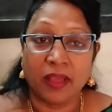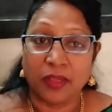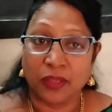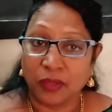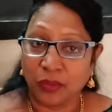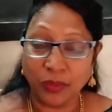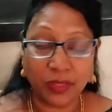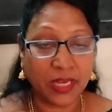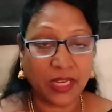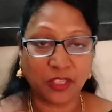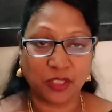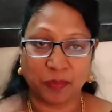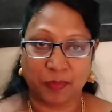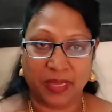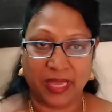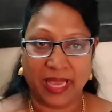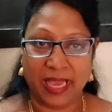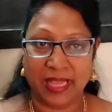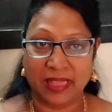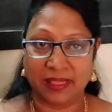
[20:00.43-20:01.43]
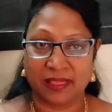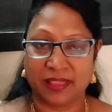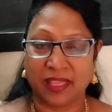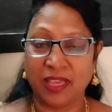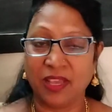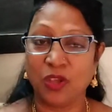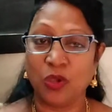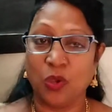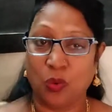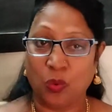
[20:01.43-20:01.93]
You need to be
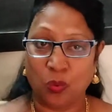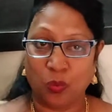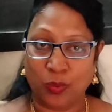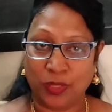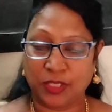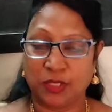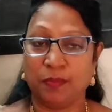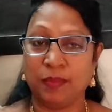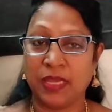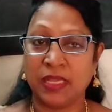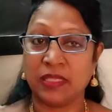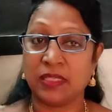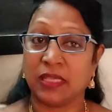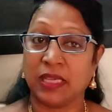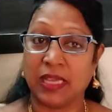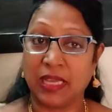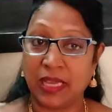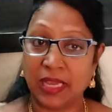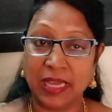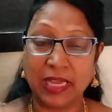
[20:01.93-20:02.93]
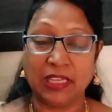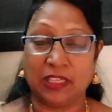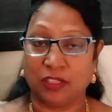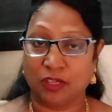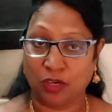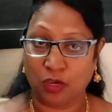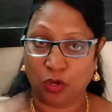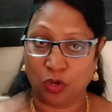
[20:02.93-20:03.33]
healthy, which means eat a